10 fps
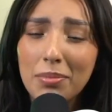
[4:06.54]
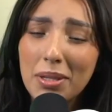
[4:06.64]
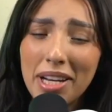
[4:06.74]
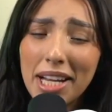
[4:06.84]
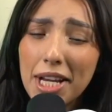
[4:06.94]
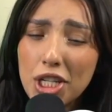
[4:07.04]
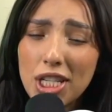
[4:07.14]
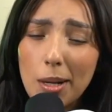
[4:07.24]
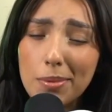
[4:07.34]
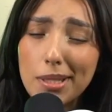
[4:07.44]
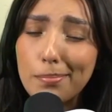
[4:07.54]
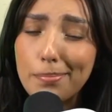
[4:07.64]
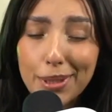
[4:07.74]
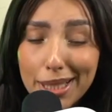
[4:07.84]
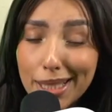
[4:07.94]
medication helped a
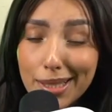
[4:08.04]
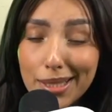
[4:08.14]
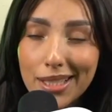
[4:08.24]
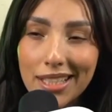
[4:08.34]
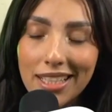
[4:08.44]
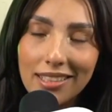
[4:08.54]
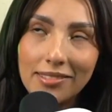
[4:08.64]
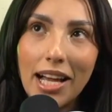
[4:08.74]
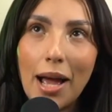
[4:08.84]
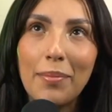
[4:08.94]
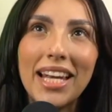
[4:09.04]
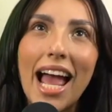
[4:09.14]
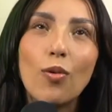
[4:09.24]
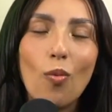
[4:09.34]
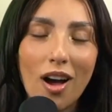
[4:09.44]
bit. I mean,
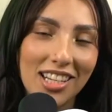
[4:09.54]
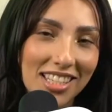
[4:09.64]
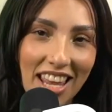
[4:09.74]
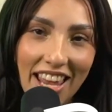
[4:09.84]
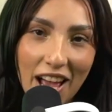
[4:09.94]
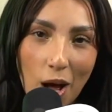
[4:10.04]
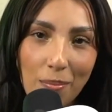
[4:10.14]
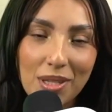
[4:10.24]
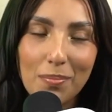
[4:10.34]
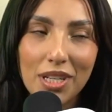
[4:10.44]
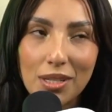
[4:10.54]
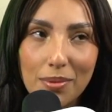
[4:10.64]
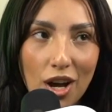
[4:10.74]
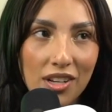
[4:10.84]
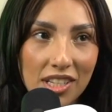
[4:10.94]
I want to say it helped, but to
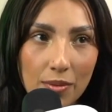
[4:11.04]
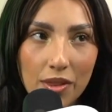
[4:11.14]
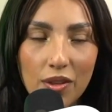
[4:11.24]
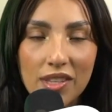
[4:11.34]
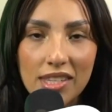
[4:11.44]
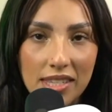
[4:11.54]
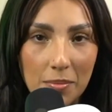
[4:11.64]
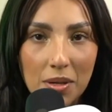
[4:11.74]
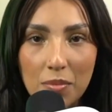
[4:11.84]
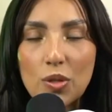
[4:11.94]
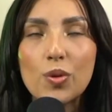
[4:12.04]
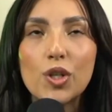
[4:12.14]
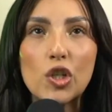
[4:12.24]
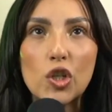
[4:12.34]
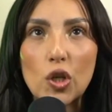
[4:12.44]
be honest with you, the symptoms
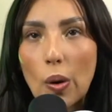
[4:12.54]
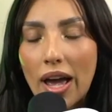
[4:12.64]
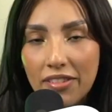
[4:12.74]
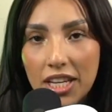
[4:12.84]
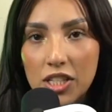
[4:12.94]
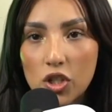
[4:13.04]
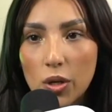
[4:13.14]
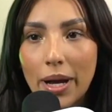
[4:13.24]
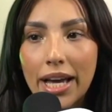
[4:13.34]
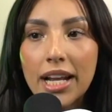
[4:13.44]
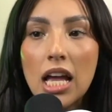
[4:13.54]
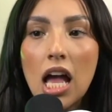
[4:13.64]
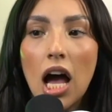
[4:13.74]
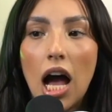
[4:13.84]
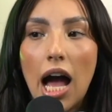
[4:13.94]
were so heavy and so bad.
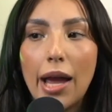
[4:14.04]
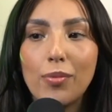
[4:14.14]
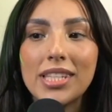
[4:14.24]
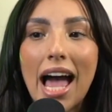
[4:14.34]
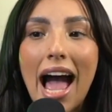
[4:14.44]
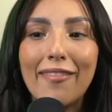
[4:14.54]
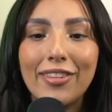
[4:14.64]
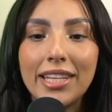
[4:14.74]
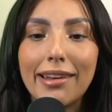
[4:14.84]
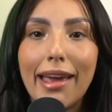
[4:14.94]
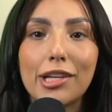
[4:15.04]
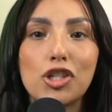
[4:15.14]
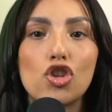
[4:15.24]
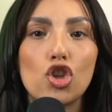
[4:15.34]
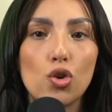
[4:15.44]
I was having
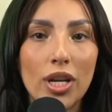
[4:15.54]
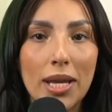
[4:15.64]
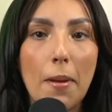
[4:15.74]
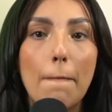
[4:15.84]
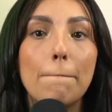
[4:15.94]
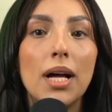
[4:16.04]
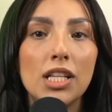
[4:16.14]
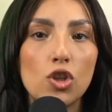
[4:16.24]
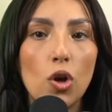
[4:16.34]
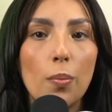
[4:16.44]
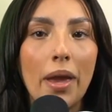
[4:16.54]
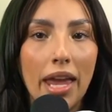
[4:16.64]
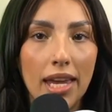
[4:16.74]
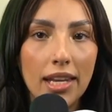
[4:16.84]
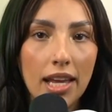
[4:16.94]
extreme muscle
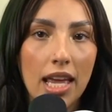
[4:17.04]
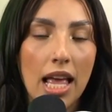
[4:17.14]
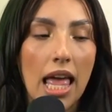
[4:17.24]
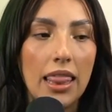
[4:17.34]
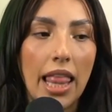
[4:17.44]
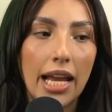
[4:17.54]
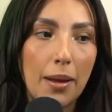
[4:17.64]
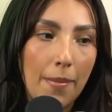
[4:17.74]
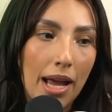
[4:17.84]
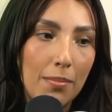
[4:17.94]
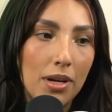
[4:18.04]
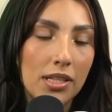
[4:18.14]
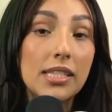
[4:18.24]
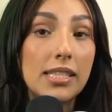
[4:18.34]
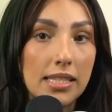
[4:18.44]
pain, and like
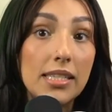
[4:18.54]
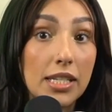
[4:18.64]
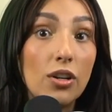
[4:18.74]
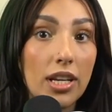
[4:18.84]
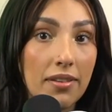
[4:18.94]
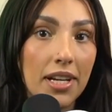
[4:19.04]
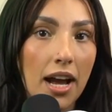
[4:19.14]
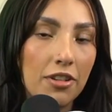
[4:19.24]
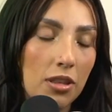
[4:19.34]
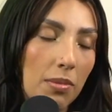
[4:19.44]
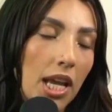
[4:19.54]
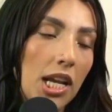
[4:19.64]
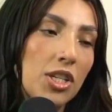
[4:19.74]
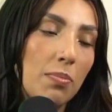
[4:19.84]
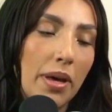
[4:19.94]
still even after the
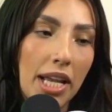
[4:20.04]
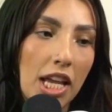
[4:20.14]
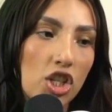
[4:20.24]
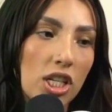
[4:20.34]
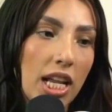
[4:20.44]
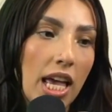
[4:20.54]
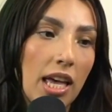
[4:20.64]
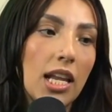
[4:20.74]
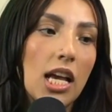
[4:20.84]
medication, and